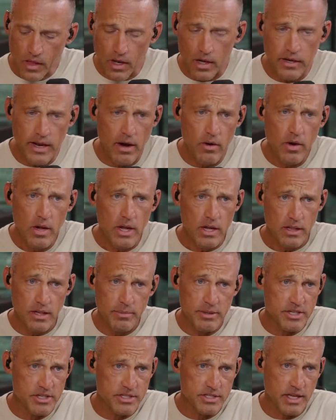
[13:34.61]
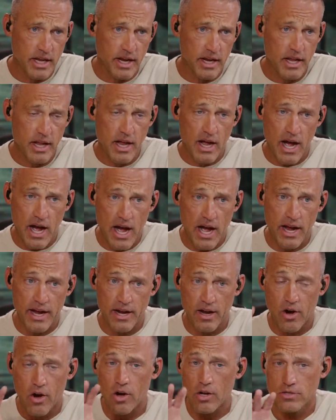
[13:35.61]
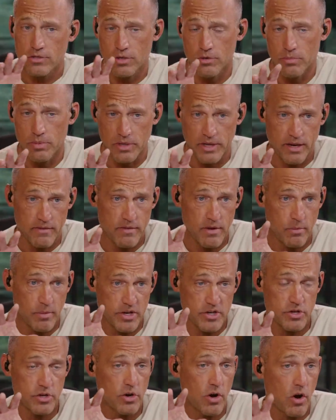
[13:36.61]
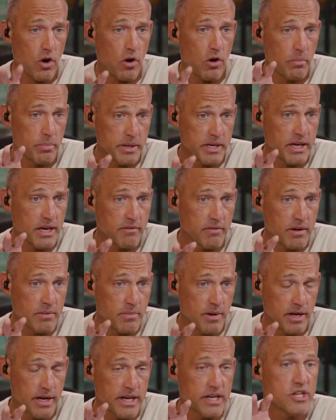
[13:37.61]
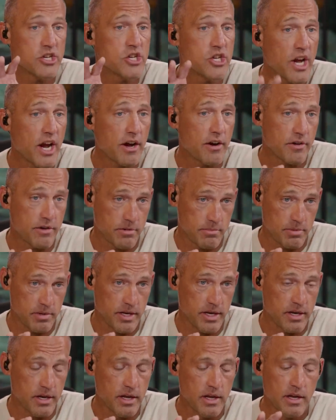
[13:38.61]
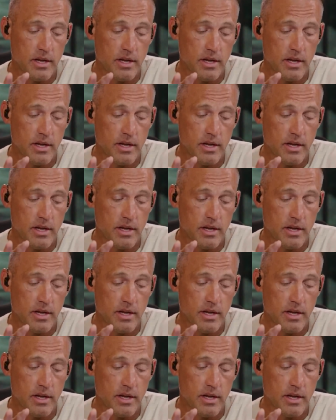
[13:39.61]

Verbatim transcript: Now, let me just say, I also believe that we should all be giving money charitably.